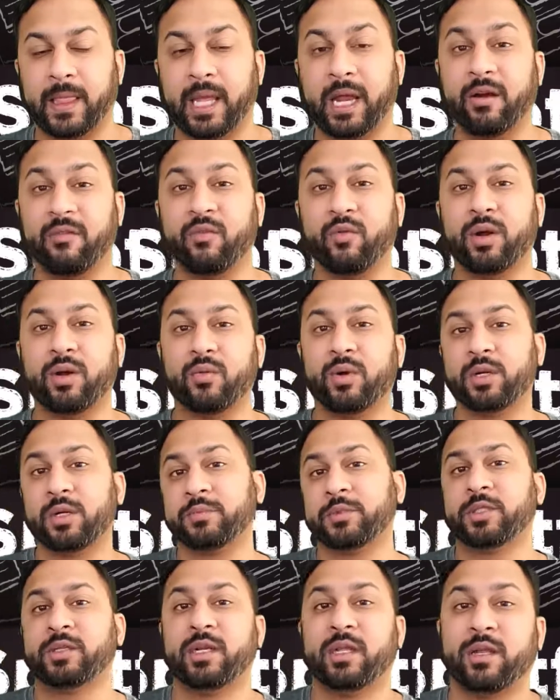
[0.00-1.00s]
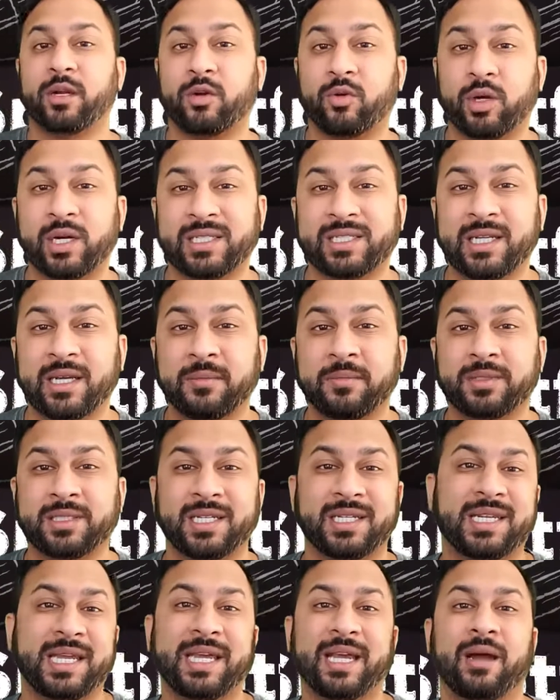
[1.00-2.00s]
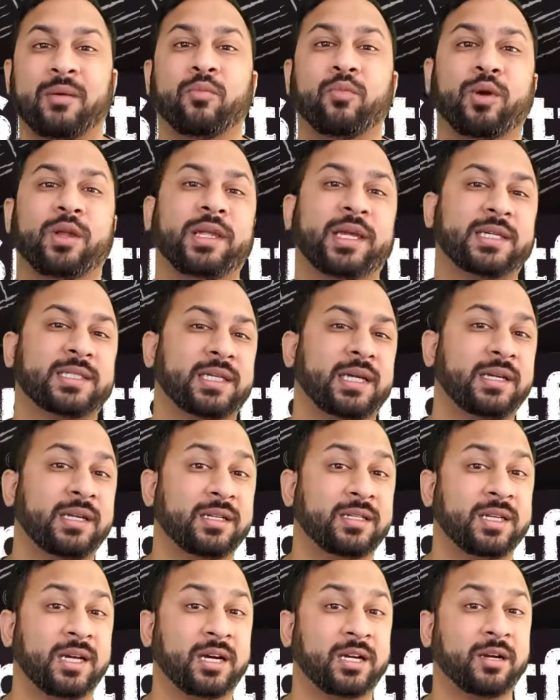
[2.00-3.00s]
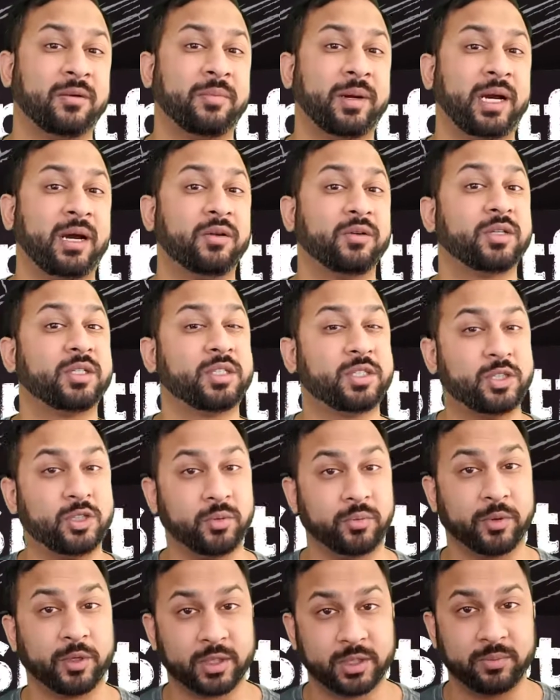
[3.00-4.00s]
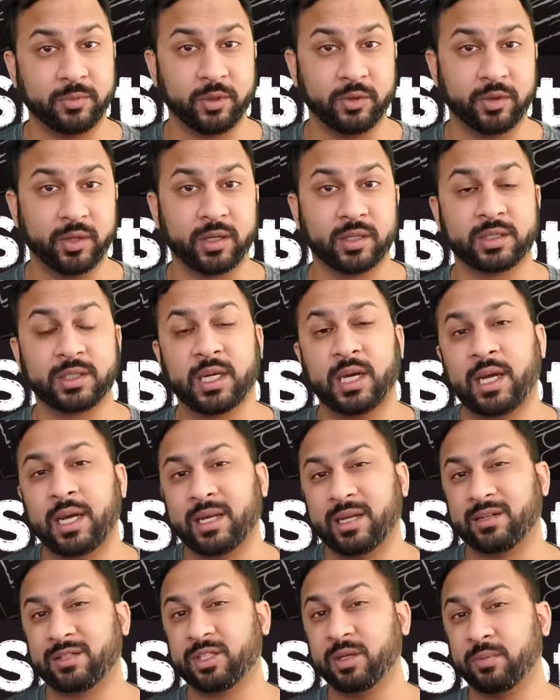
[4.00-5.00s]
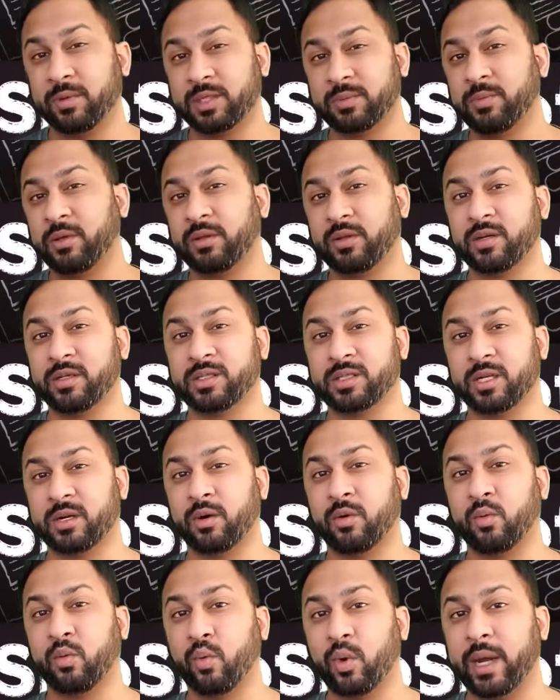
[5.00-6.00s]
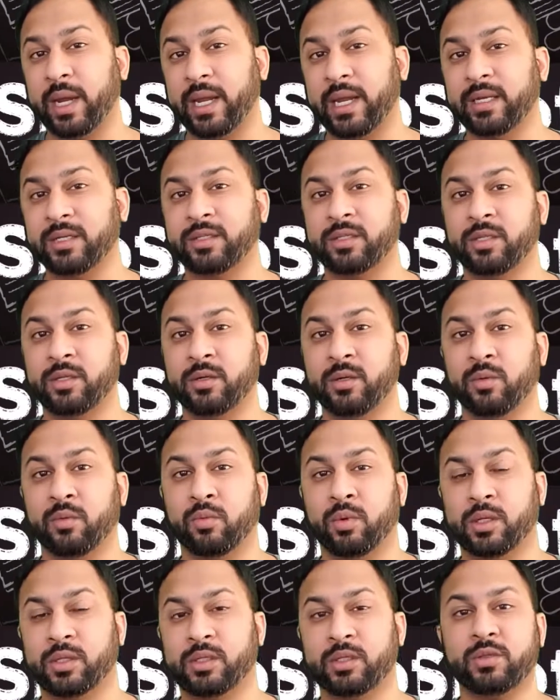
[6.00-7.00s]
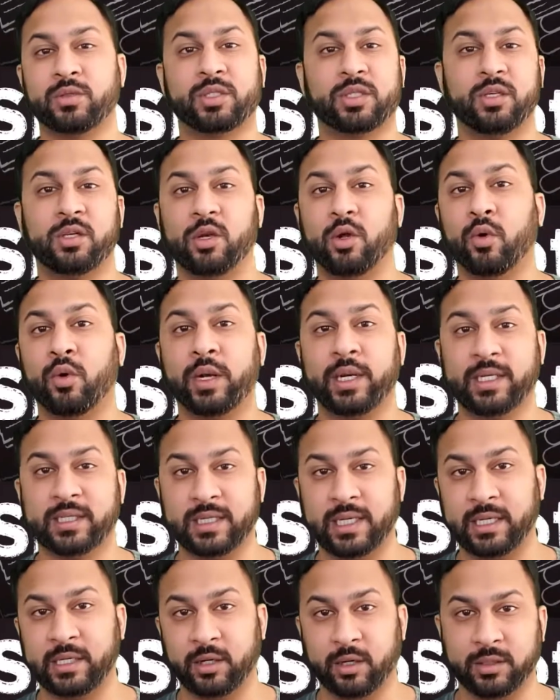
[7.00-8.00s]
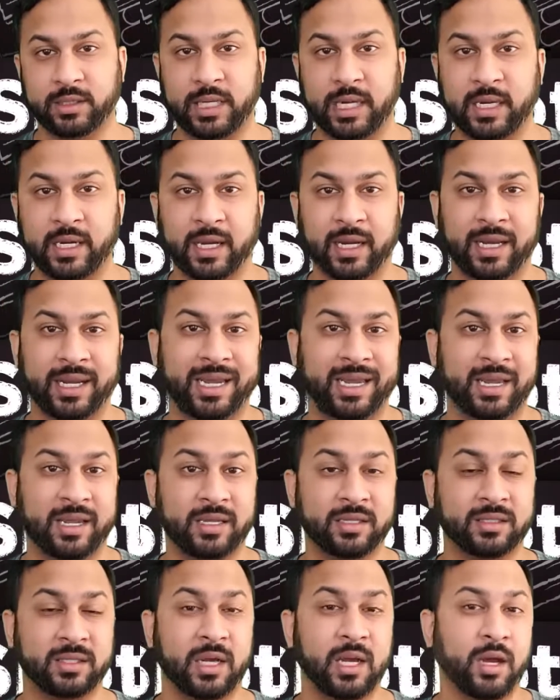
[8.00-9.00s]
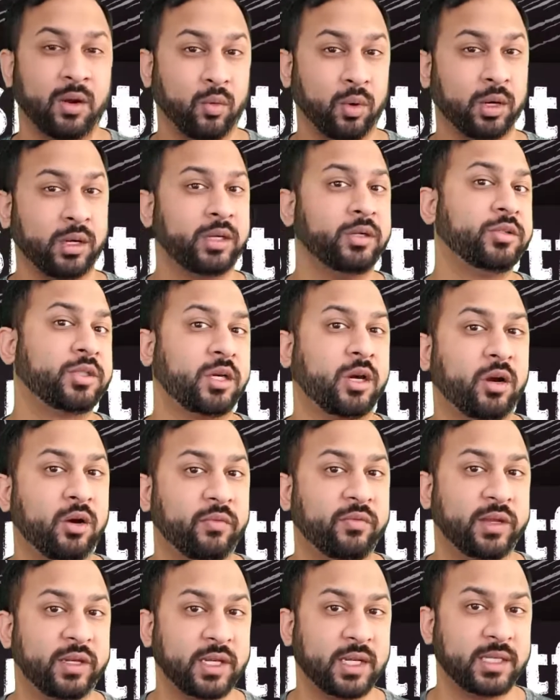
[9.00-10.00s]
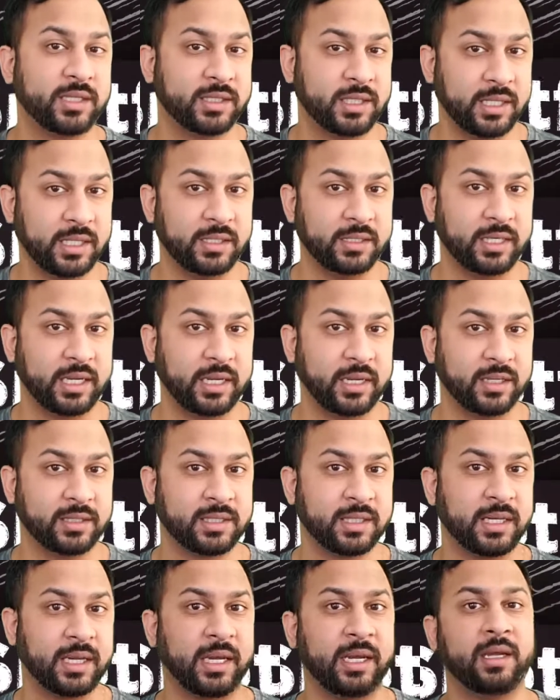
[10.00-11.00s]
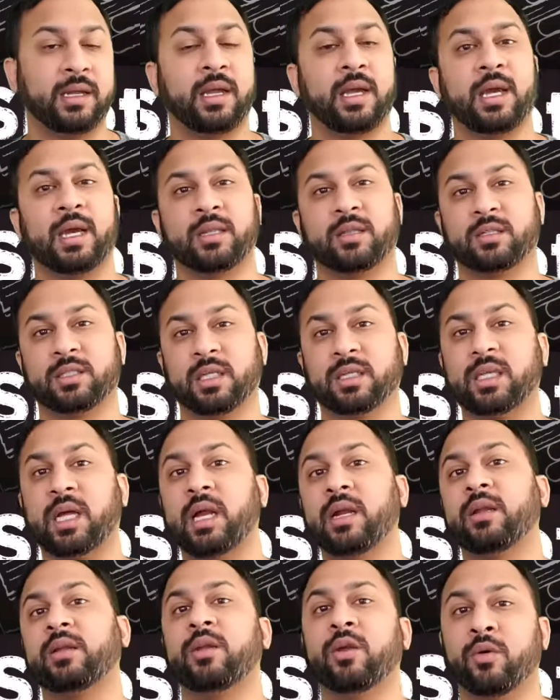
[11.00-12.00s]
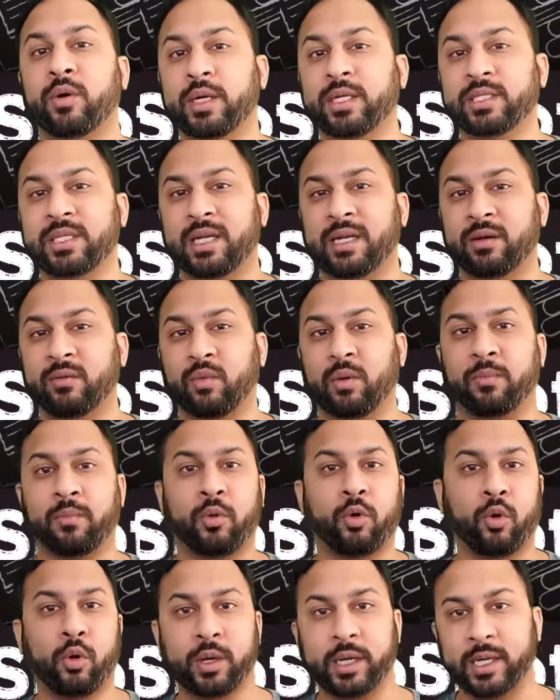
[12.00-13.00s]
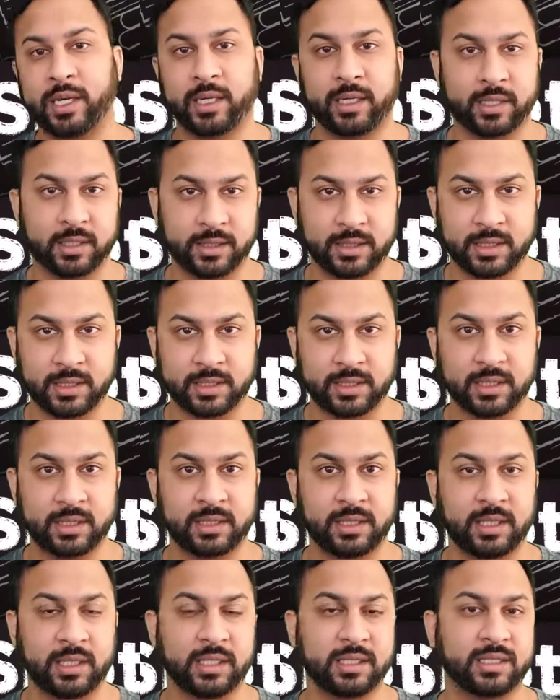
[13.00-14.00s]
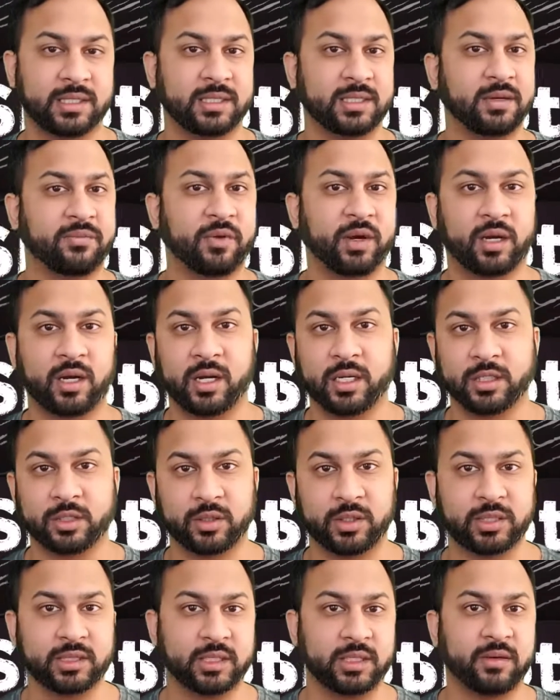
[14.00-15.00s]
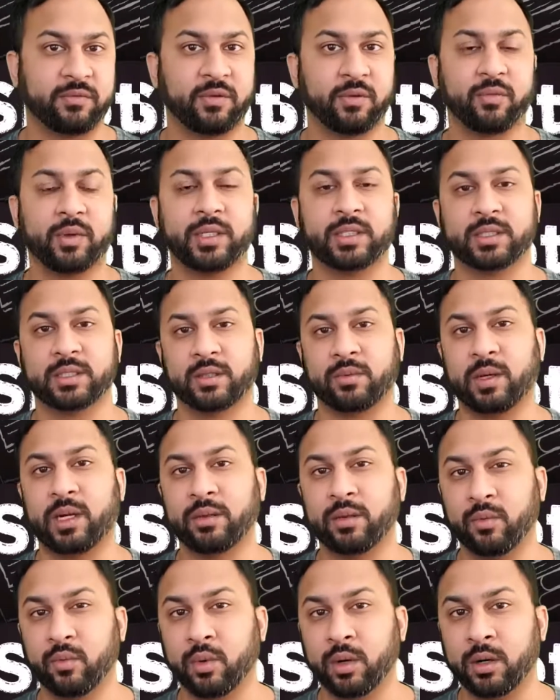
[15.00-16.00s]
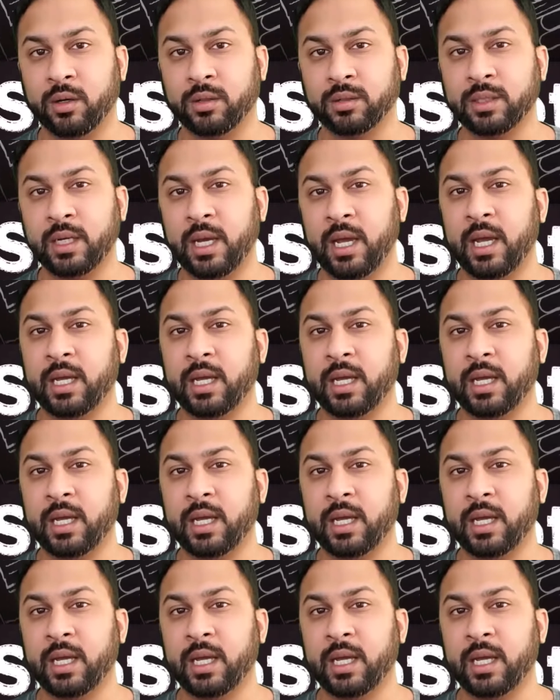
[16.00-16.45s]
Hey everyone, welcome to another quick tip. Today I'm really excited to talk about super smoothers. Now super smoothers are a way to reduce noise in your data, and we're going to use COVID-19 data today. There's a lot of noise and reporting inconsistencies in different countries and different regions around the world.